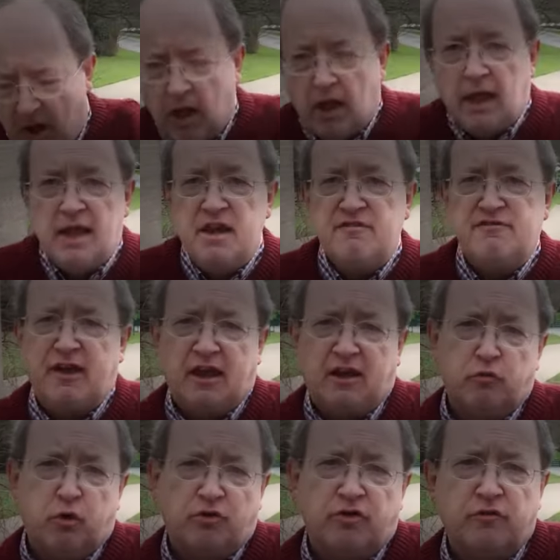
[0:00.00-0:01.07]
in effect
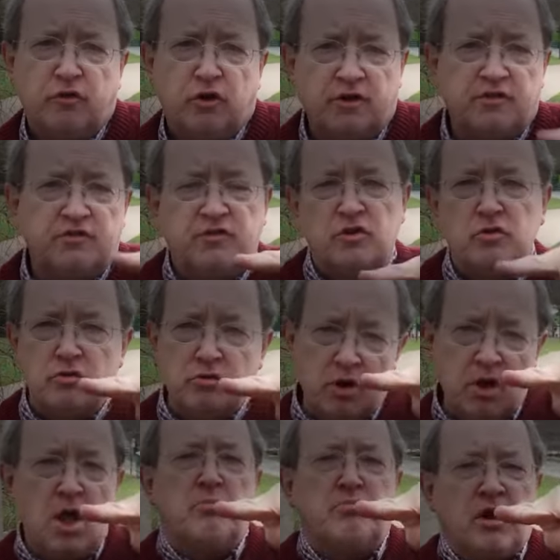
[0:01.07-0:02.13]
what you've got is two
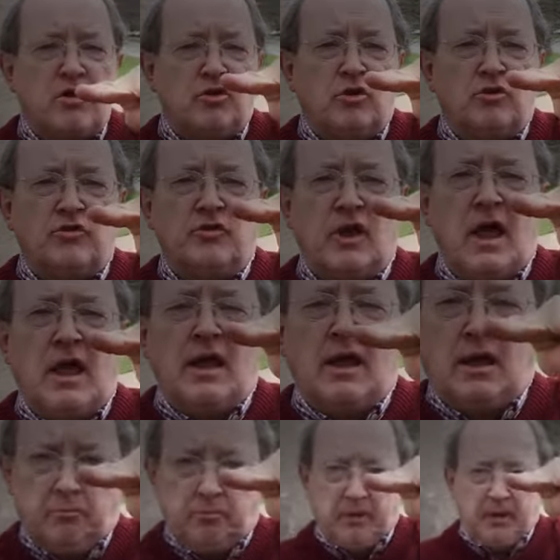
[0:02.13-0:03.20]
protons
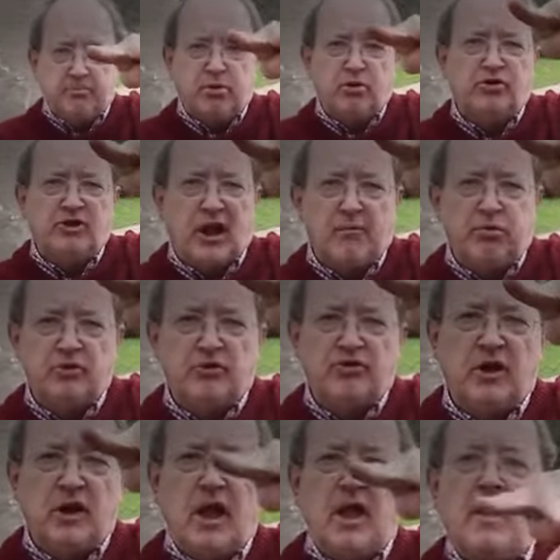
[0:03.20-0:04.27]
being pushed upwards
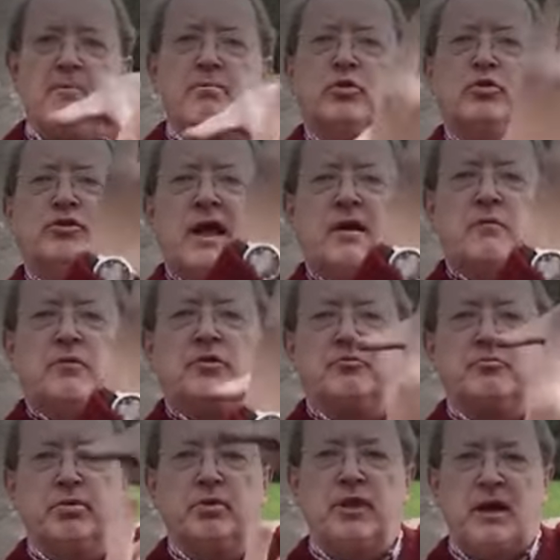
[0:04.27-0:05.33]
and then pulled downwards and
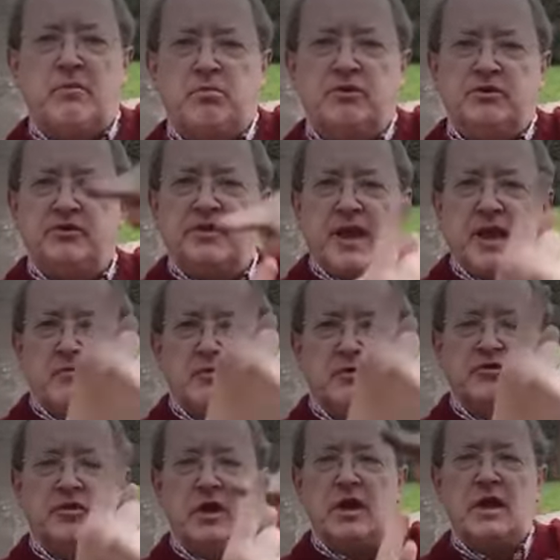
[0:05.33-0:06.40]
pulled upwards and
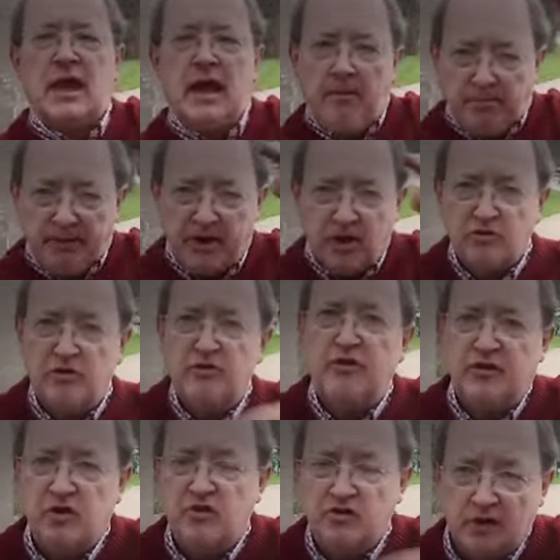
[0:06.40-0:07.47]
downwards because of
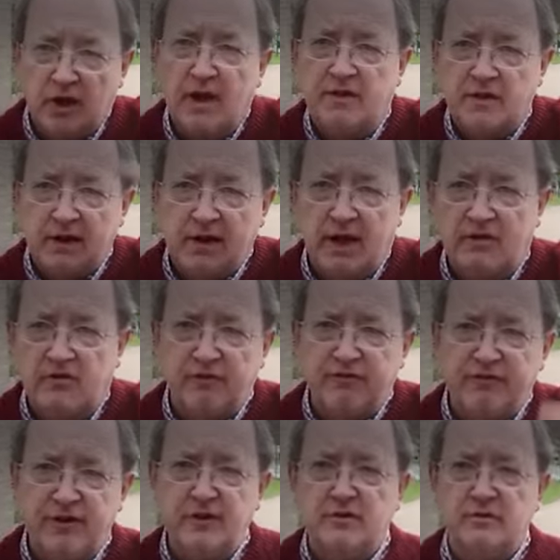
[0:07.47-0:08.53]
this oscillating electric
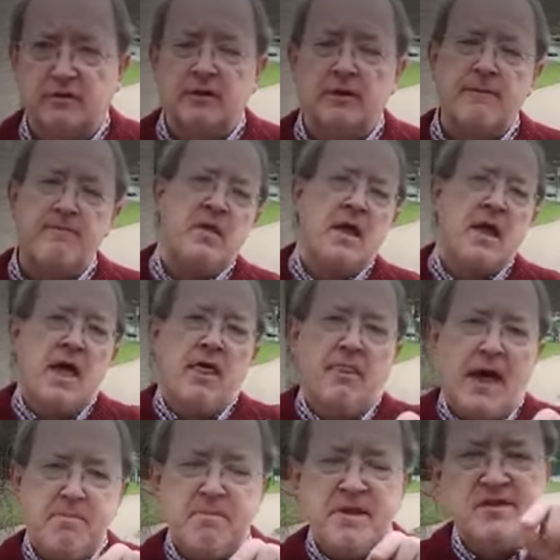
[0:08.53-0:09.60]
field.
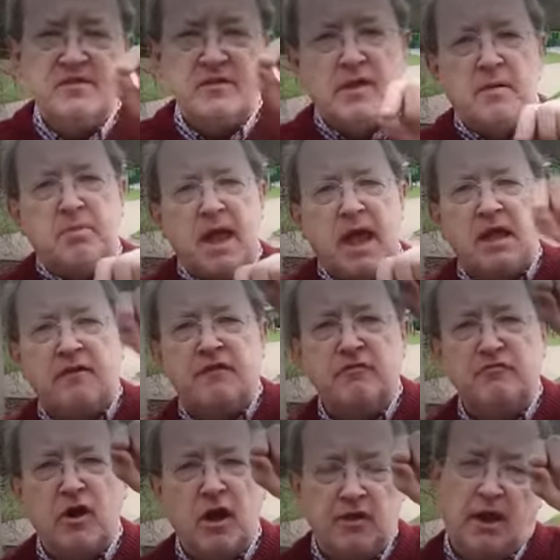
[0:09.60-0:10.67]
That means that they're behaving
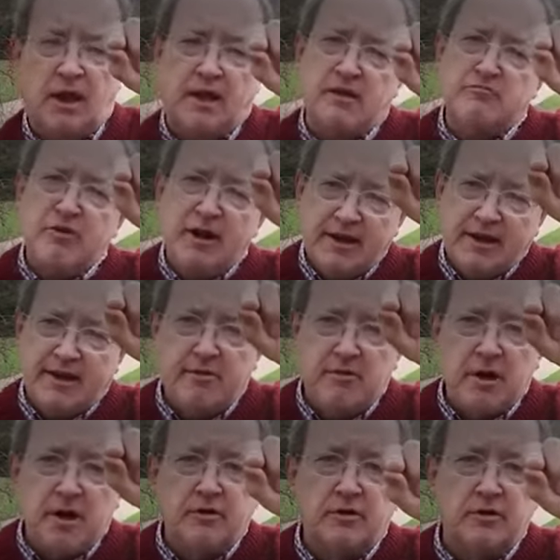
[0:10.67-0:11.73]
rather like a radio
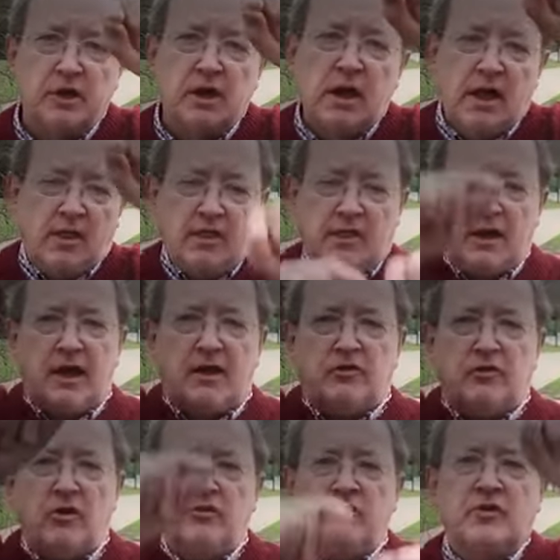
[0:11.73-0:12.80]
aerial. The
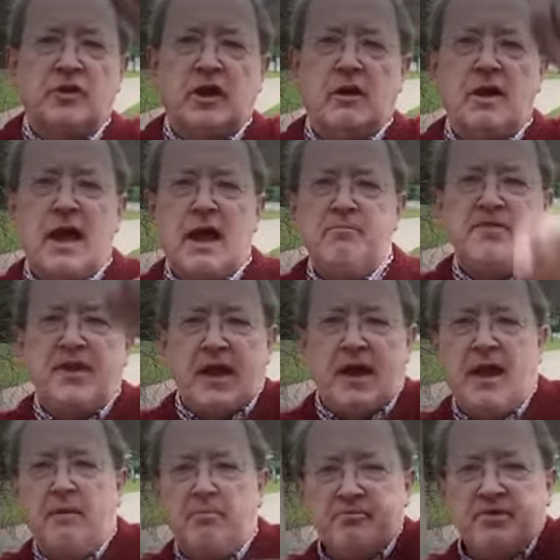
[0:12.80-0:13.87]
electrons are going up and
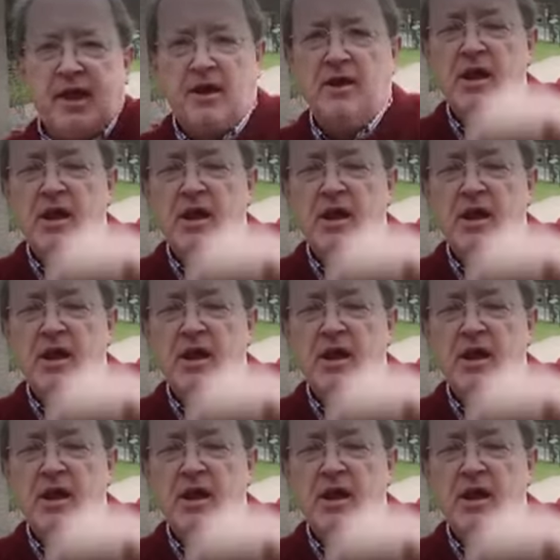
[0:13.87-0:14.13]
down,